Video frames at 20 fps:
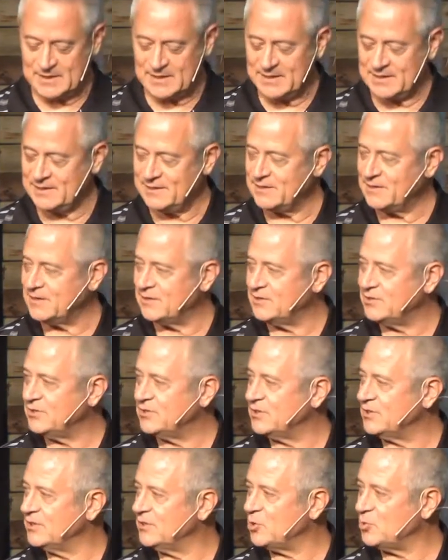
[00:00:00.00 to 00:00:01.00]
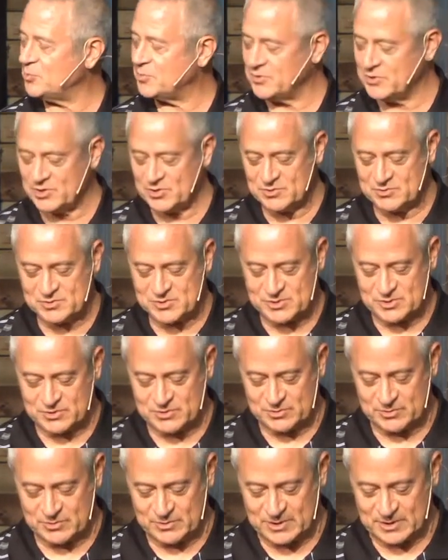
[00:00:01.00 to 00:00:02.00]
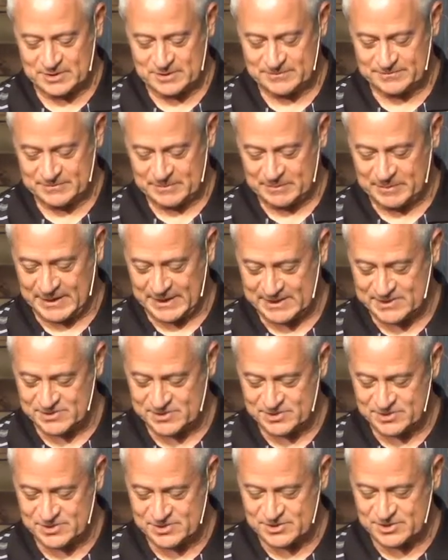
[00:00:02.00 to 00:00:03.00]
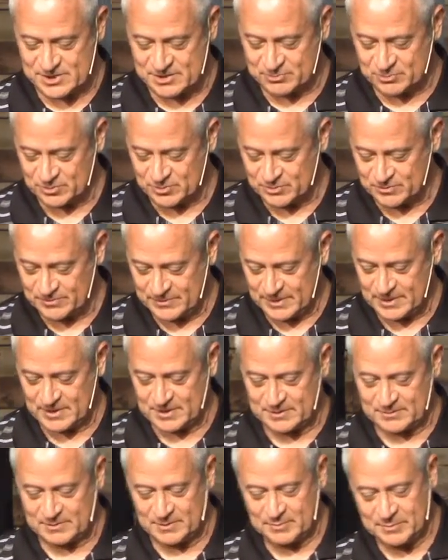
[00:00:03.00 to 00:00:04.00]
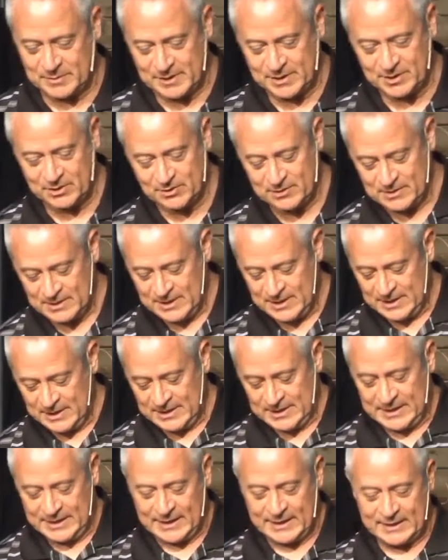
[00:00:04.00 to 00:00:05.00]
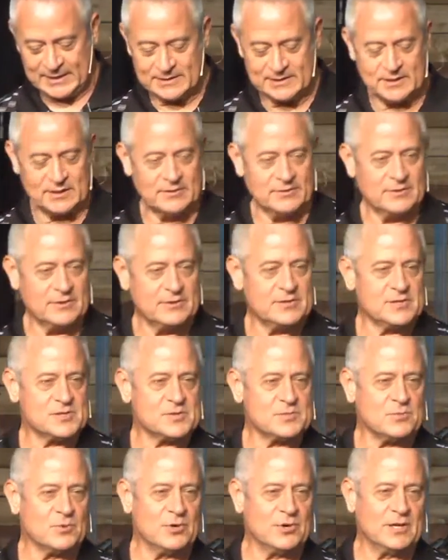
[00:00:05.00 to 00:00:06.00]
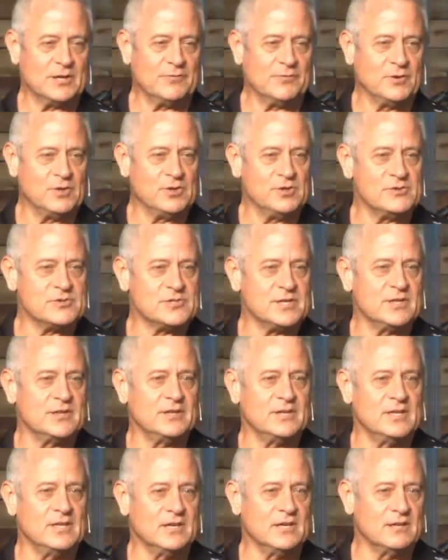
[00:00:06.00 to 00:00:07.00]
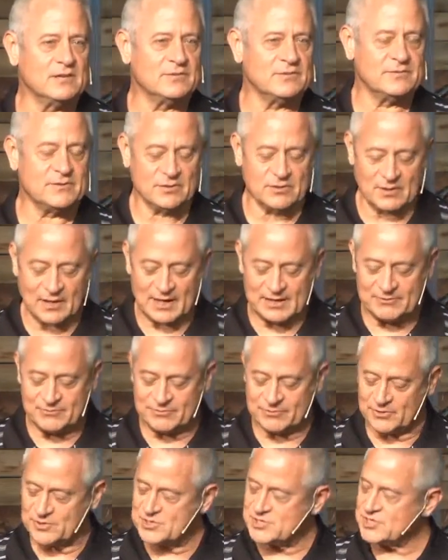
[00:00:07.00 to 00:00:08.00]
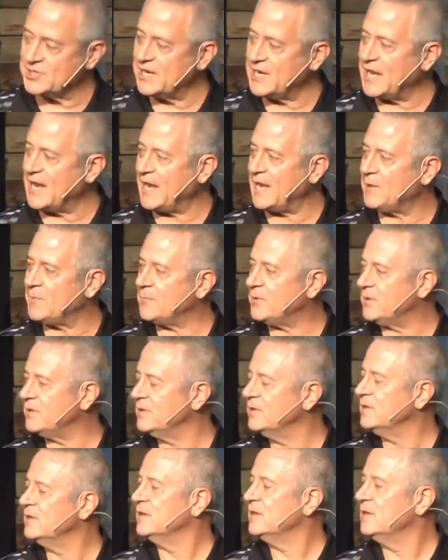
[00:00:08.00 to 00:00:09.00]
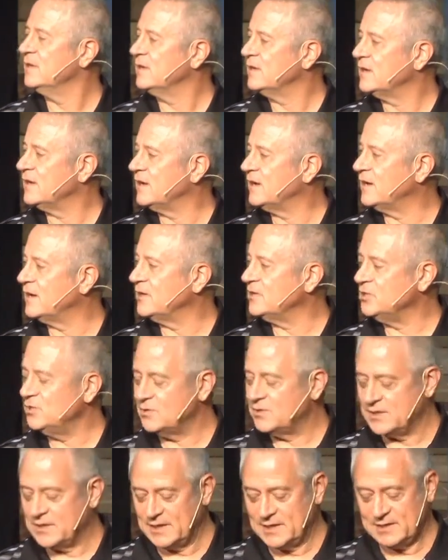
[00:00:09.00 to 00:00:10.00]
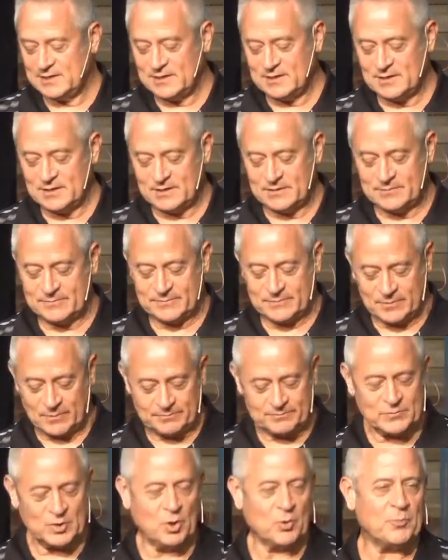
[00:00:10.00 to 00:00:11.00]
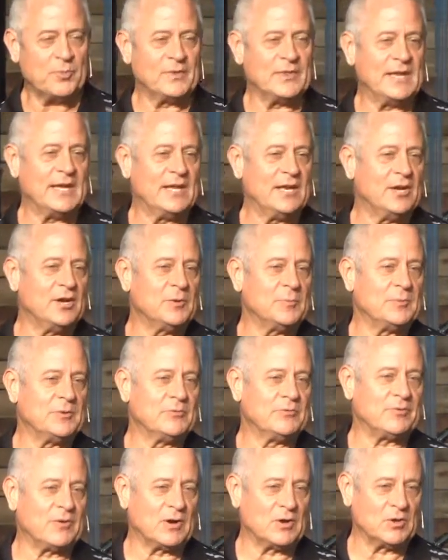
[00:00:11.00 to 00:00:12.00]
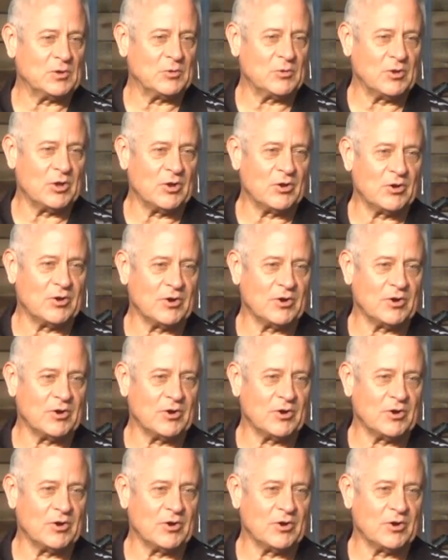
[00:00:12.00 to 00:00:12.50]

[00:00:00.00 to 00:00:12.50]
And you can open those to the passages that will appear. And this morning, if you're using the, the Life Version app, uh, you can uh, open that up and follow along.